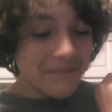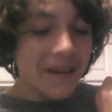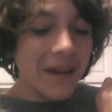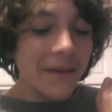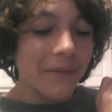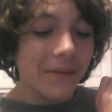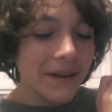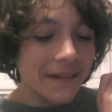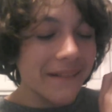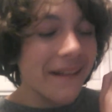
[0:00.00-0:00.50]
I
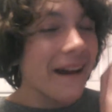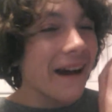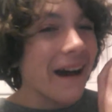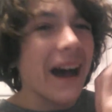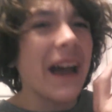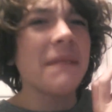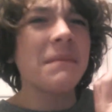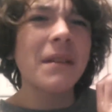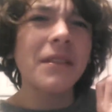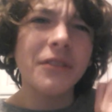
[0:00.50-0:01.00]
point out,
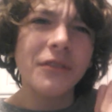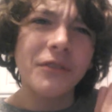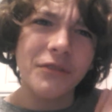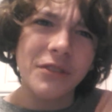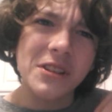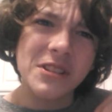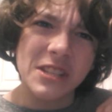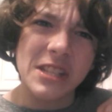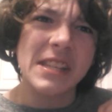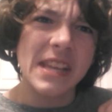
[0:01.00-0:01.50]
I'm not the
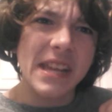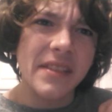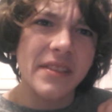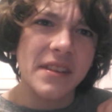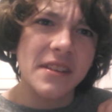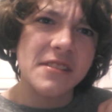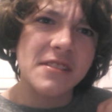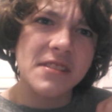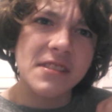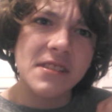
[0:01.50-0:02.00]
first to say
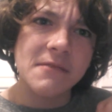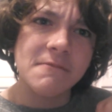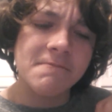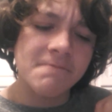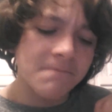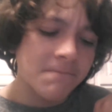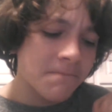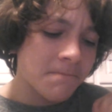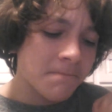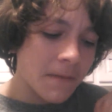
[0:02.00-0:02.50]
this.
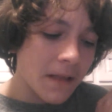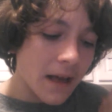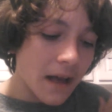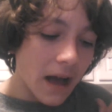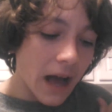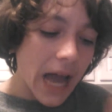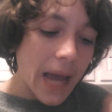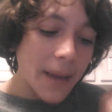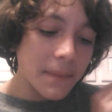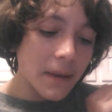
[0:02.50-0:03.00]

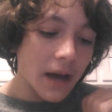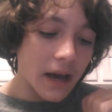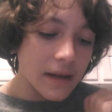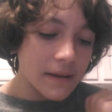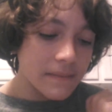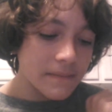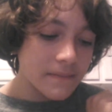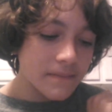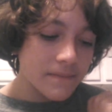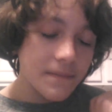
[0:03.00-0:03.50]
I'm not.
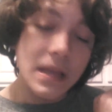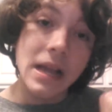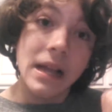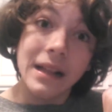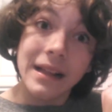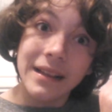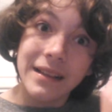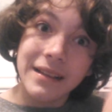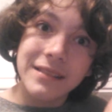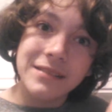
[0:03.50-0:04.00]

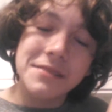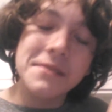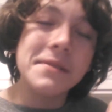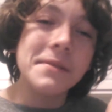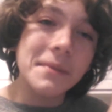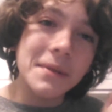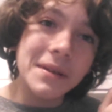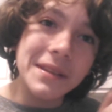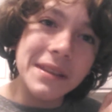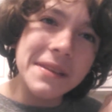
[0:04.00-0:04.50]
So
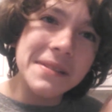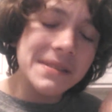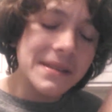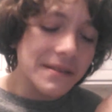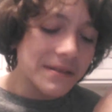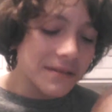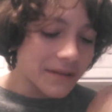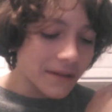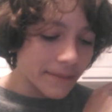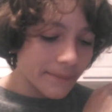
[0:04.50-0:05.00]
you want a list?
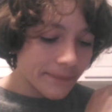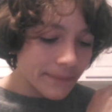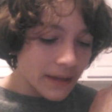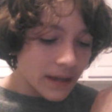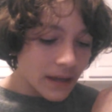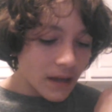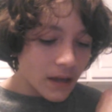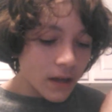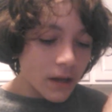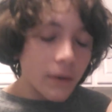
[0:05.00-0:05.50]
Here you go.
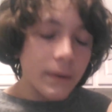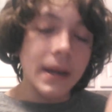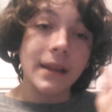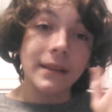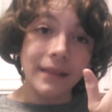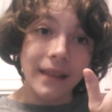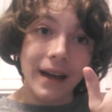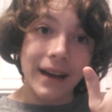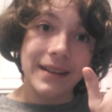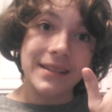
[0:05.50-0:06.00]
We
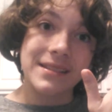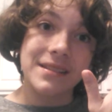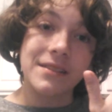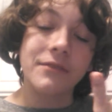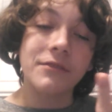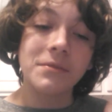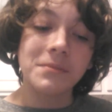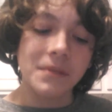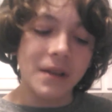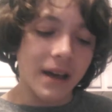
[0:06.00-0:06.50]
got Laxton
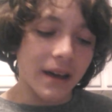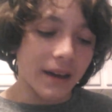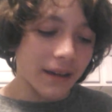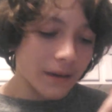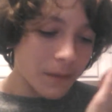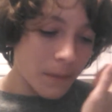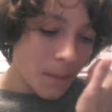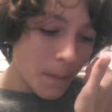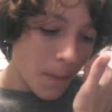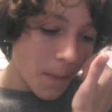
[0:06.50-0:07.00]
from
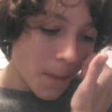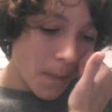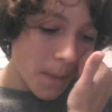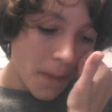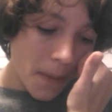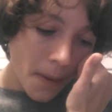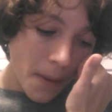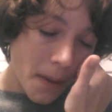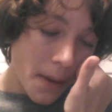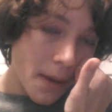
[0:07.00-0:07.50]
Noggin,
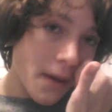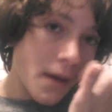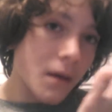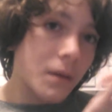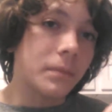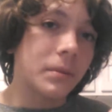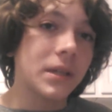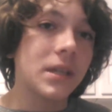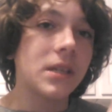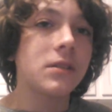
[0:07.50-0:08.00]

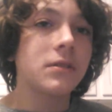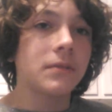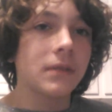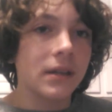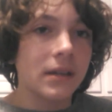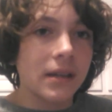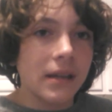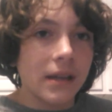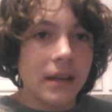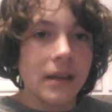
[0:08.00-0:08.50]

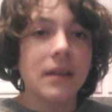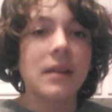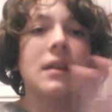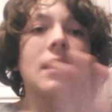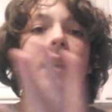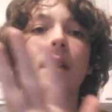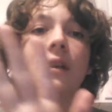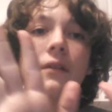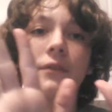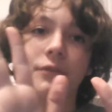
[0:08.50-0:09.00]
Boogie298,
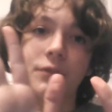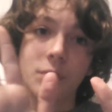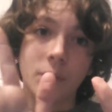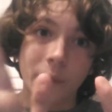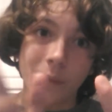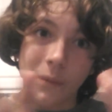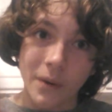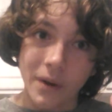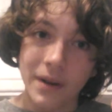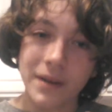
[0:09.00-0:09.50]
and if you
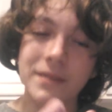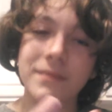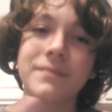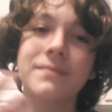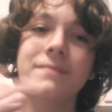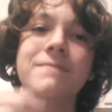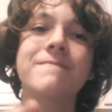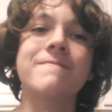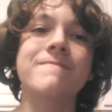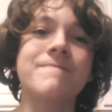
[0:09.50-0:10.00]
want,
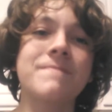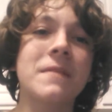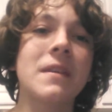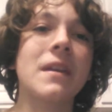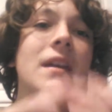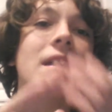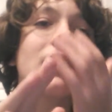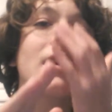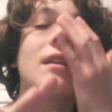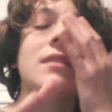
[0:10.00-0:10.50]

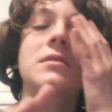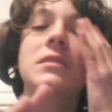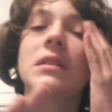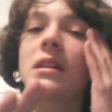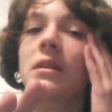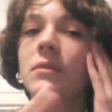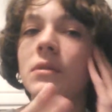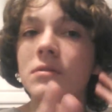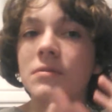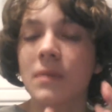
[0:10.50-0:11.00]
to
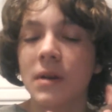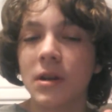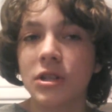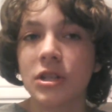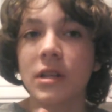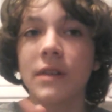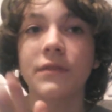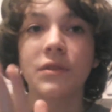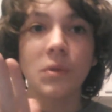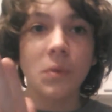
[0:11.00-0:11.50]
anyone who's
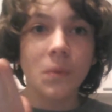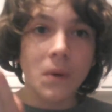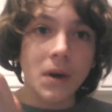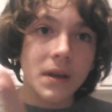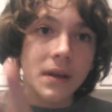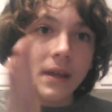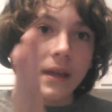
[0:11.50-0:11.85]
watching, if you want